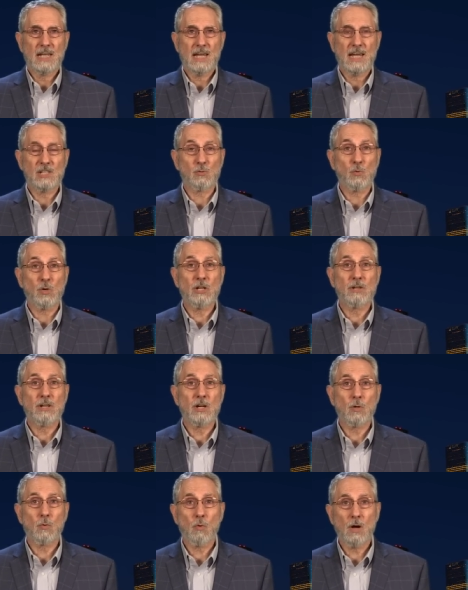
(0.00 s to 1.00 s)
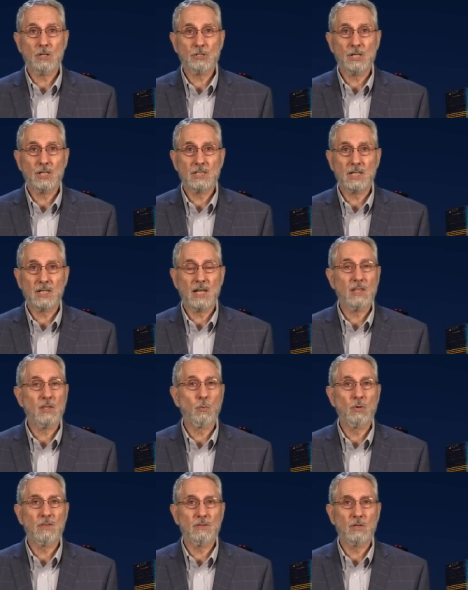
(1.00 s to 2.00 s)
As we are here watching
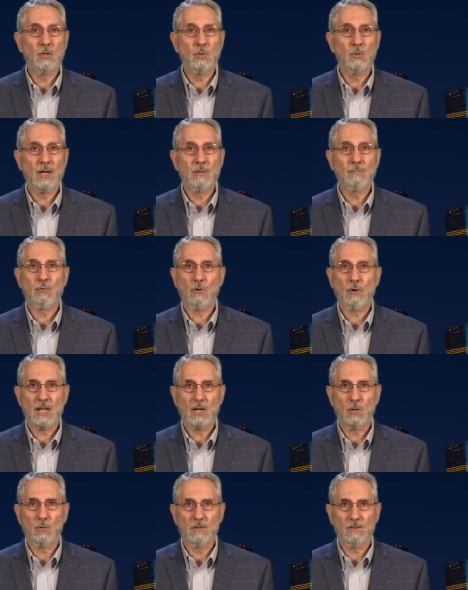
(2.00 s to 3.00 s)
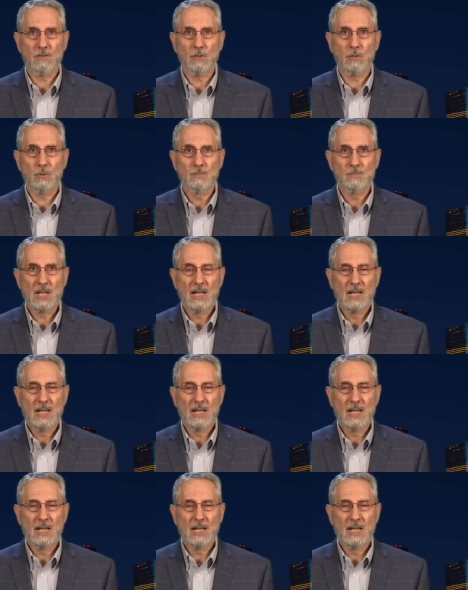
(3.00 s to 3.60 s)
together with you and praying with you,